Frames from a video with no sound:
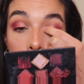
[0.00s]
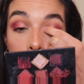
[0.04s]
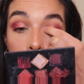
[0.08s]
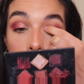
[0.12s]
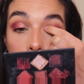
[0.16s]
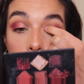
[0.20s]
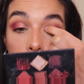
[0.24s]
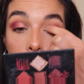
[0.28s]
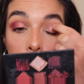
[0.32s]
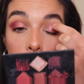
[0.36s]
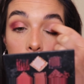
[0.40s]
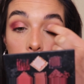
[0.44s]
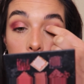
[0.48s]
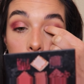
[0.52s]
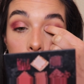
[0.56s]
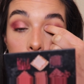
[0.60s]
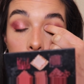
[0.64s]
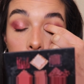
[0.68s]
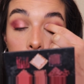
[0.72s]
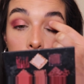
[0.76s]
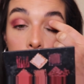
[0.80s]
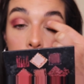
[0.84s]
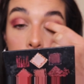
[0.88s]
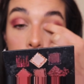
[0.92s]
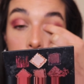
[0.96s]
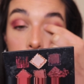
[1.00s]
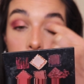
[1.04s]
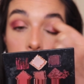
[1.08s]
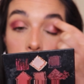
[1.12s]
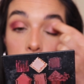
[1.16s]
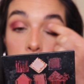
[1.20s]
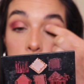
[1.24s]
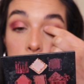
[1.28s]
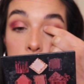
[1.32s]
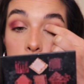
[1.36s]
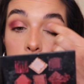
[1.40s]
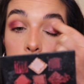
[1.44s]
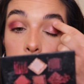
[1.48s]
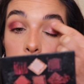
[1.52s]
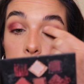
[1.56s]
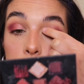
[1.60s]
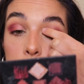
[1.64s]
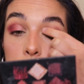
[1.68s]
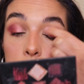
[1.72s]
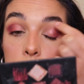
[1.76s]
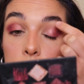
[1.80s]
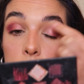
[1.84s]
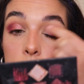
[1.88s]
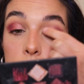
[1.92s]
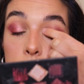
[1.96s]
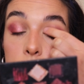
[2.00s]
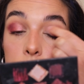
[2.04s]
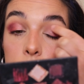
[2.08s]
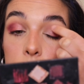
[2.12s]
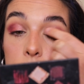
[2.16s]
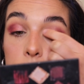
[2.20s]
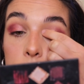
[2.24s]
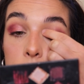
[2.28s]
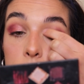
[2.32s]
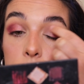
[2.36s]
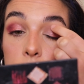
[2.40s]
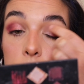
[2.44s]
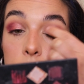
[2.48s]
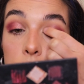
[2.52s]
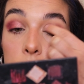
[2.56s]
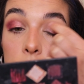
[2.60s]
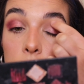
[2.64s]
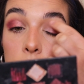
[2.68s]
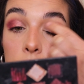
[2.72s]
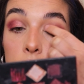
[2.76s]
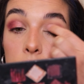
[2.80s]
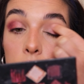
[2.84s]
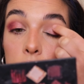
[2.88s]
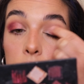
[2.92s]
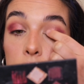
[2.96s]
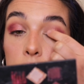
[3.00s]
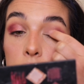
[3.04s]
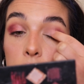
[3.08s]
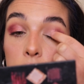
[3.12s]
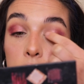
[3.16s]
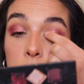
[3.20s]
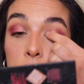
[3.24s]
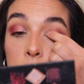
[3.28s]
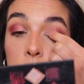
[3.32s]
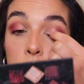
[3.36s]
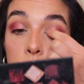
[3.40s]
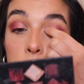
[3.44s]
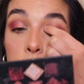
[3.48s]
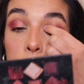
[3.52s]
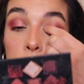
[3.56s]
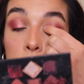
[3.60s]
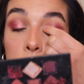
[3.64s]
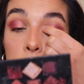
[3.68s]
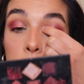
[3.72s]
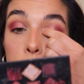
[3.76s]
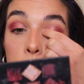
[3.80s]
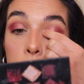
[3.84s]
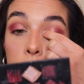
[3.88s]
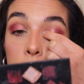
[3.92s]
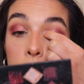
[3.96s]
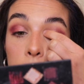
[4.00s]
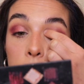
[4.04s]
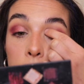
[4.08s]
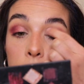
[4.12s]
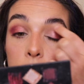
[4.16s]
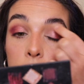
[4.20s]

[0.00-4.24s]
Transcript: Just kind of put this in. This is really pretty.